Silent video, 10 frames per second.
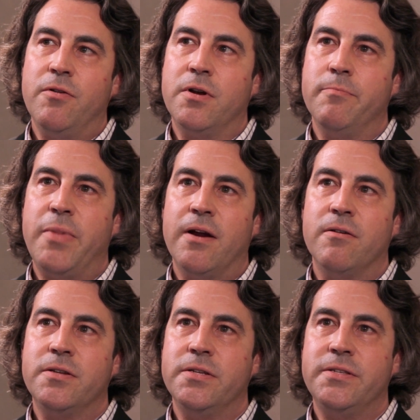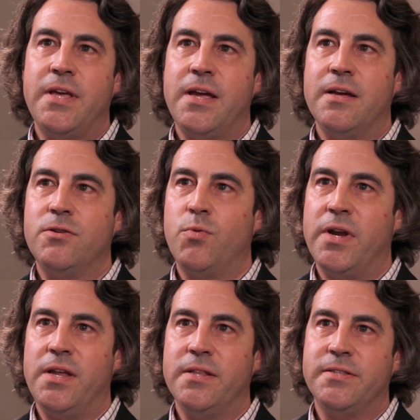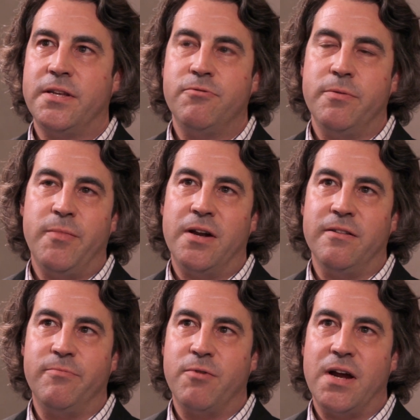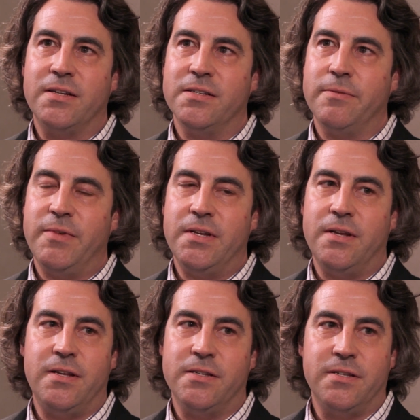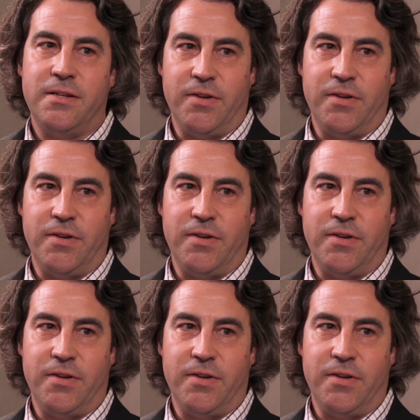compared to, say, a 20th century model of practice, I mean, it doesn't